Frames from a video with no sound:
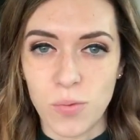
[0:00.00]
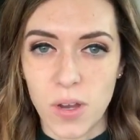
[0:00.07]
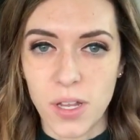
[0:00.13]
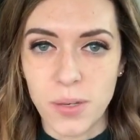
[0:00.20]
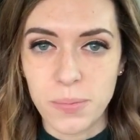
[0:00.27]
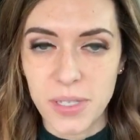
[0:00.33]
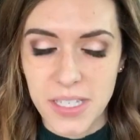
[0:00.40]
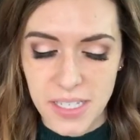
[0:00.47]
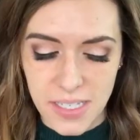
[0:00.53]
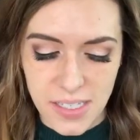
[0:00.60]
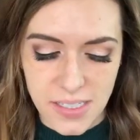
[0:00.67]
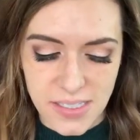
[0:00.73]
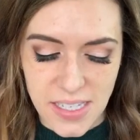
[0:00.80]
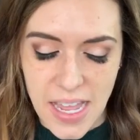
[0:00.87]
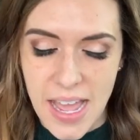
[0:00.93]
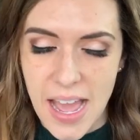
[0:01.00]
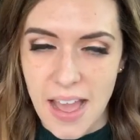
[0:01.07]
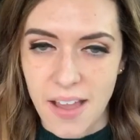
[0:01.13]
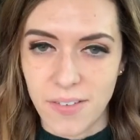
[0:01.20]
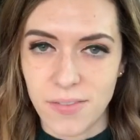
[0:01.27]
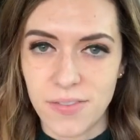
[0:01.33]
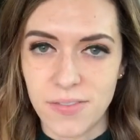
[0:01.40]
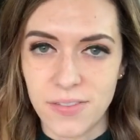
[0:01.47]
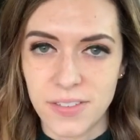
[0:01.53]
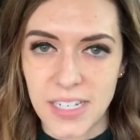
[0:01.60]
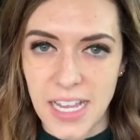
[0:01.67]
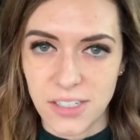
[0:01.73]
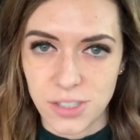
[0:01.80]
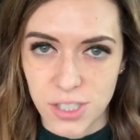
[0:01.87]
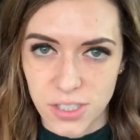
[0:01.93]
One, because I have
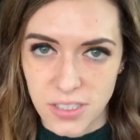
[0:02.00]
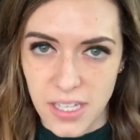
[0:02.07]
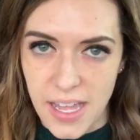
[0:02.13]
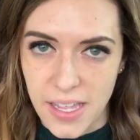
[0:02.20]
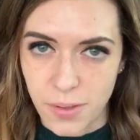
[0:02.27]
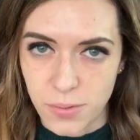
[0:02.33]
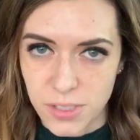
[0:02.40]
natural light,